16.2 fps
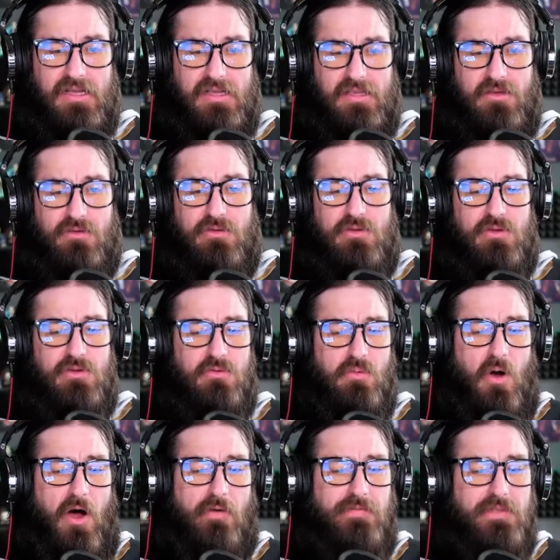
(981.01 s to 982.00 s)

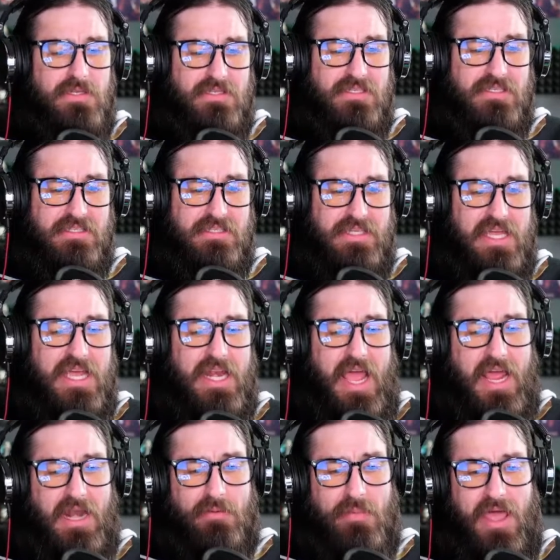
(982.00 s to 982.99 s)
You often see in
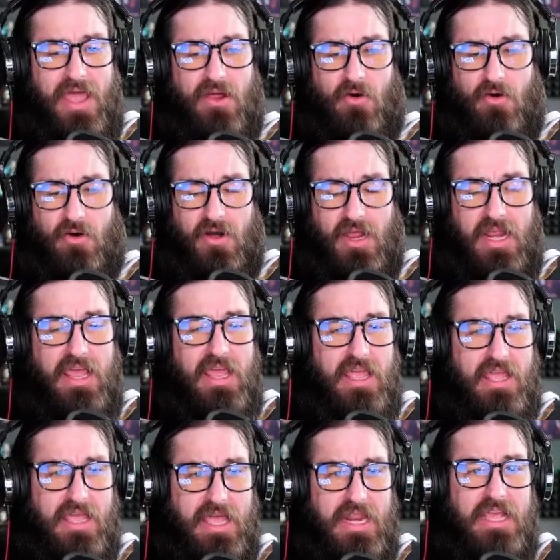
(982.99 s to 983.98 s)
anime or
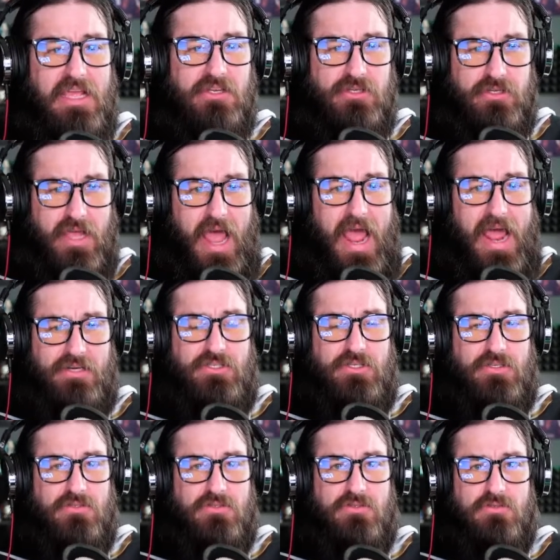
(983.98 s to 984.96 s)
any
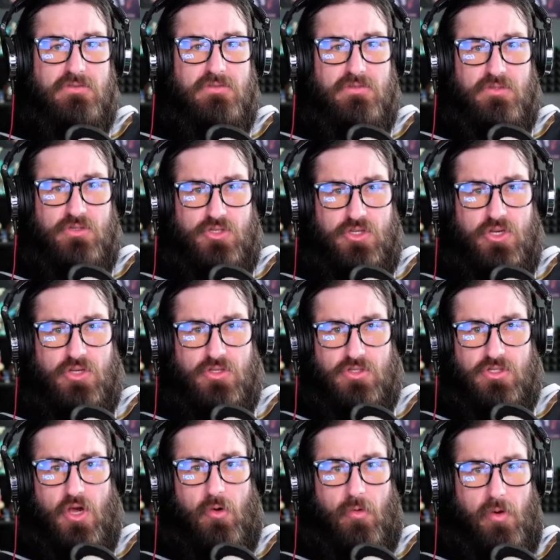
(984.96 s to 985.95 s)
action
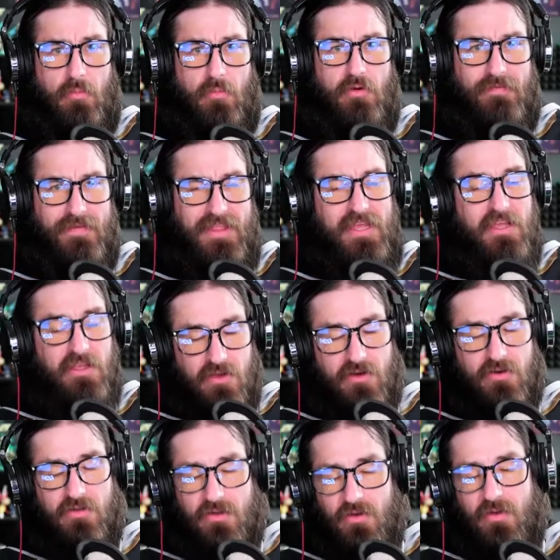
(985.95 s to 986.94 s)
show or movie that
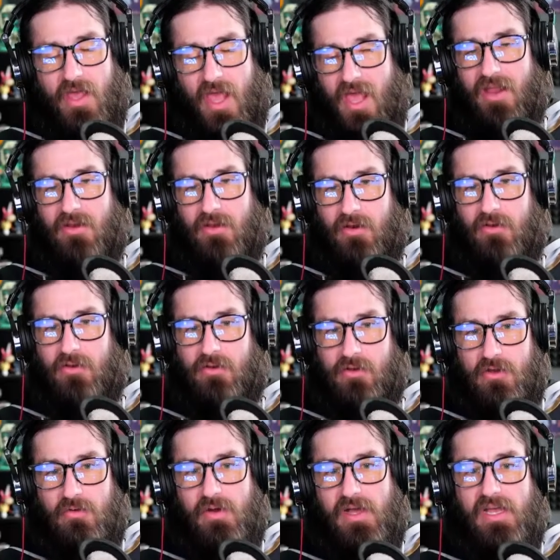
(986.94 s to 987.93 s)
you can't
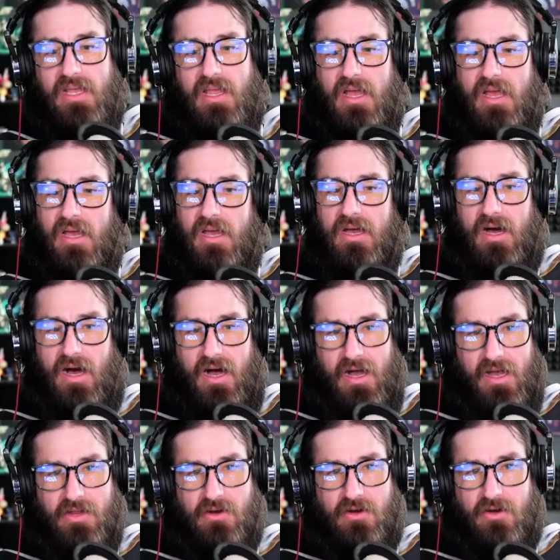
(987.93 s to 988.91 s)
do it.
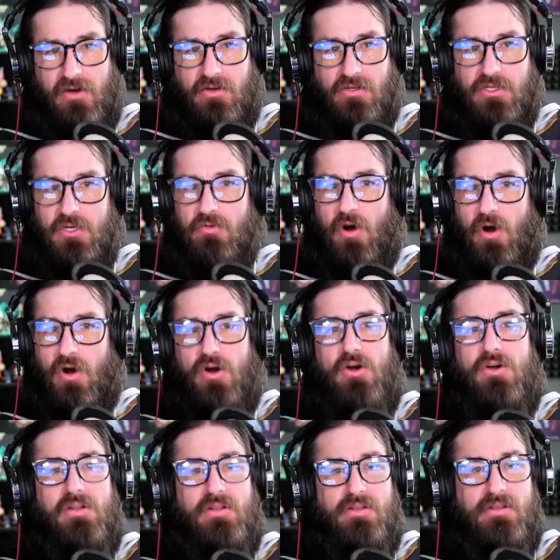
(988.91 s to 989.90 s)
You're too
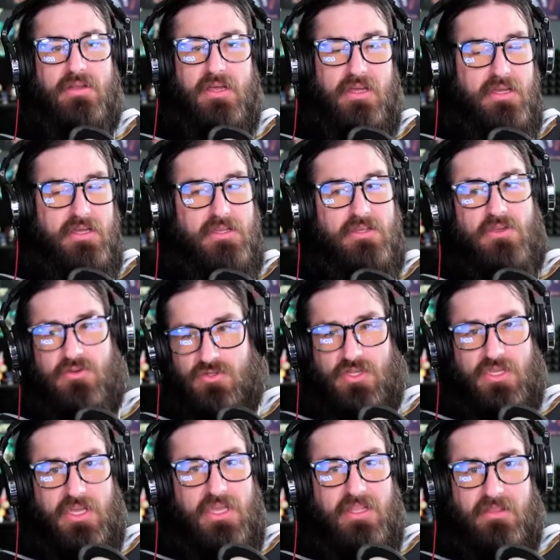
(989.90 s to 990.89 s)
hurt, and
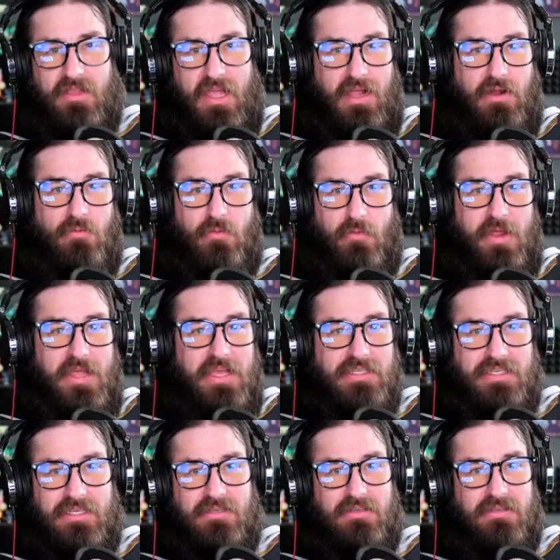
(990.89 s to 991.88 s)
usually like
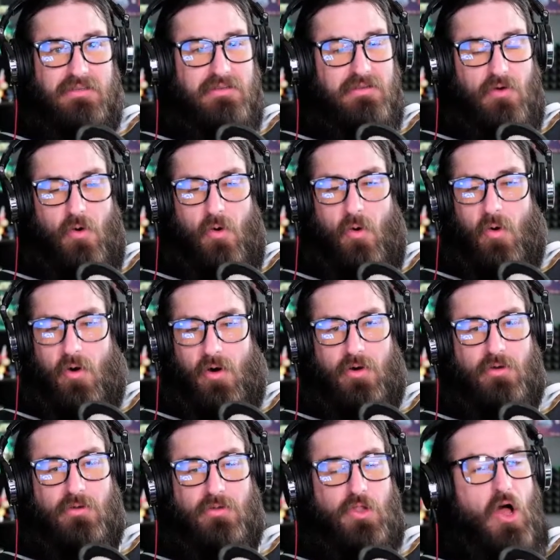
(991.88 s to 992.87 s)
reason
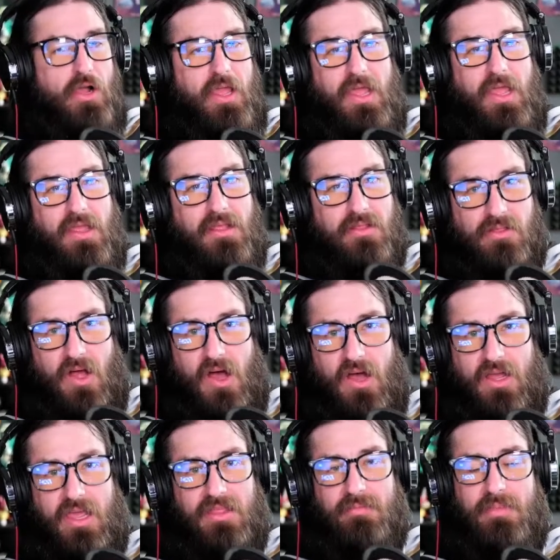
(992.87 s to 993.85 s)
or locking
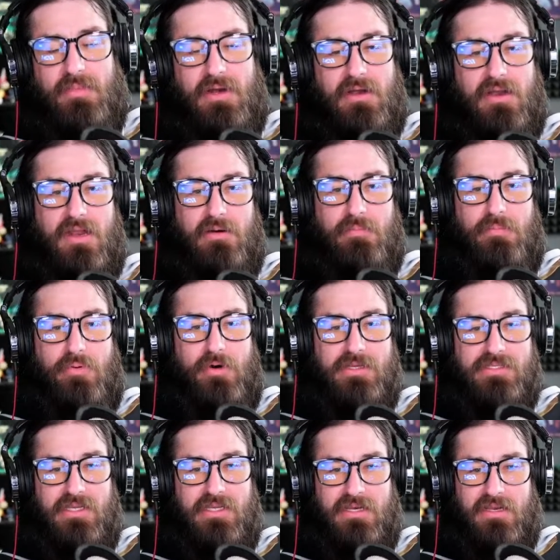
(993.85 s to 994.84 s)
them in a
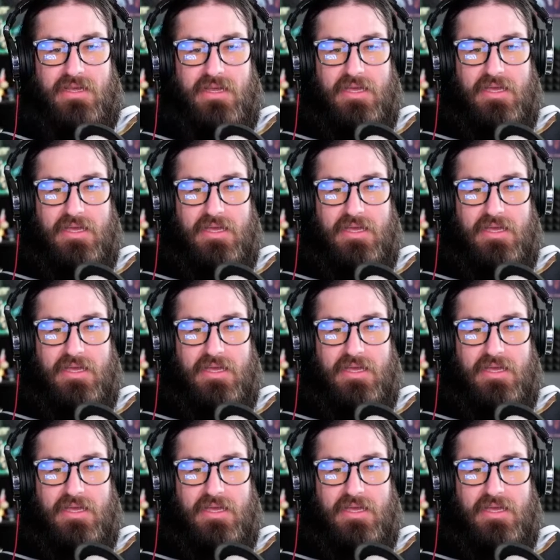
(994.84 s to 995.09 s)
prison.